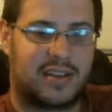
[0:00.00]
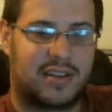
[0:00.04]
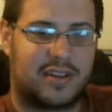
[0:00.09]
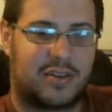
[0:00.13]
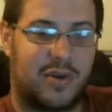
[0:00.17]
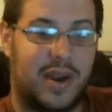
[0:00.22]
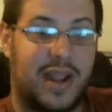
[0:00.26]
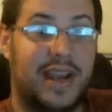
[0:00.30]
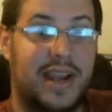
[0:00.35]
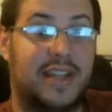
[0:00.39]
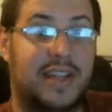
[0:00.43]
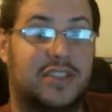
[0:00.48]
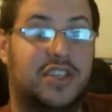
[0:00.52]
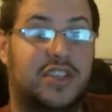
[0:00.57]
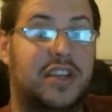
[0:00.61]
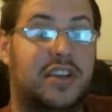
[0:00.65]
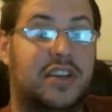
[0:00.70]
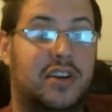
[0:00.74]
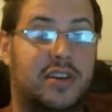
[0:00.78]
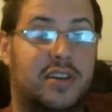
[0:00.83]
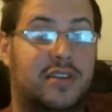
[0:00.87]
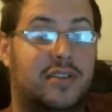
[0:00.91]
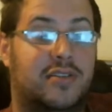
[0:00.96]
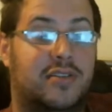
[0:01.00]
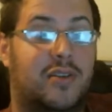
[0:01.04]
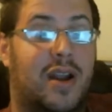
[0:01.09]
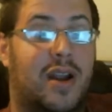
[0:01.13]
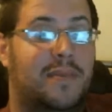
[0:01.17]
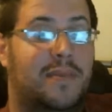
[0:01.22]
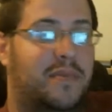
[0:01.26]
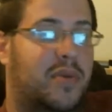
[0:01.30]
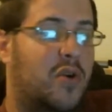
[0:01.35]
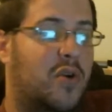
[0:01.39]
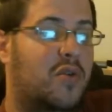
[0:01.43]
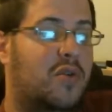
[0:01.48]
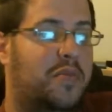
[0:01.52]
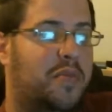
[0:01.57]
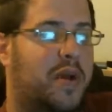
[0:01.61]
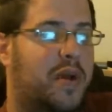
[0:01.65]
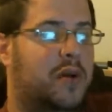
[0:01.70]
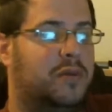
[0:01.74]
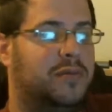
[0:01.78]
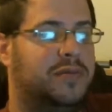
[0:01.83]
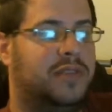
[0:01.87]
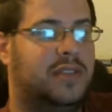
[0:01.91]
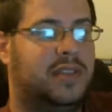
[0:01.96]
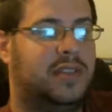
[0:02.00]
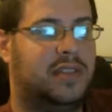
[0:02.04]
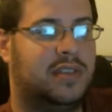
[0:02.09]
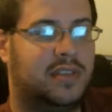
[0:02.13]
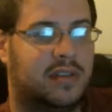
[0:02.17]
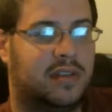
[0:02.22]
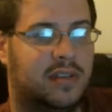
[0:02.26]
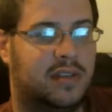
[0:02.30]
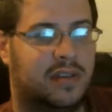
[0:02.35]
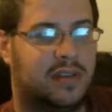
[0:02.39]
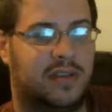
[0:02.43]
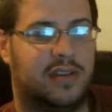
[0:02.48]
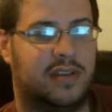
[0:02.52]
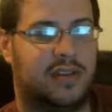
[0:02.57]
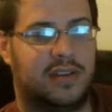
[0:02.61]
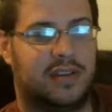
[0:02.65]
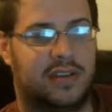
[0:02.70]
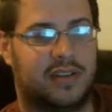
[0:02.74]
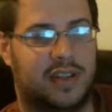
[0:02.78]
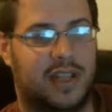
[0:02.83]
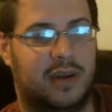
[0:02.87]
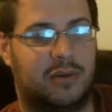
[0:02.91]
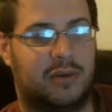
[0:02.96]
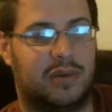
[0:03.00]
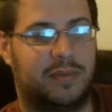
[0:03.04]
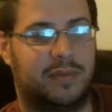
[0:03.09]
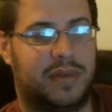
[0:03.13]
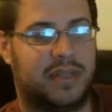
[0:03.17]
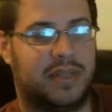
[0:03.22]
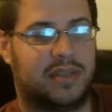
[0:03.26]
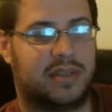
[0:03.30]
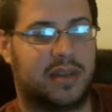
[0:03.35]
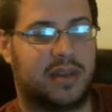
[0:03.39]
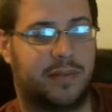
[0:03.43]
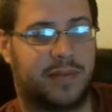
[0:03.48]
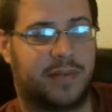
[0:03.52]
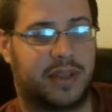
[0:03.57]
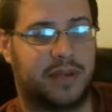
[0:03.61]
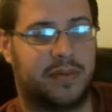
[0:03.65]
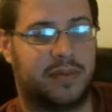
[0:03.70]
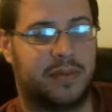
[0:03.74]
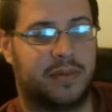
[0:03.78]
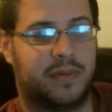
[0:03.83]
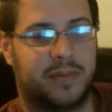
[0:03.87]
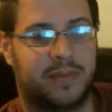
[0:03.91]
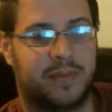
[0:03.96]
Granted, she could grab both belts. That would be something.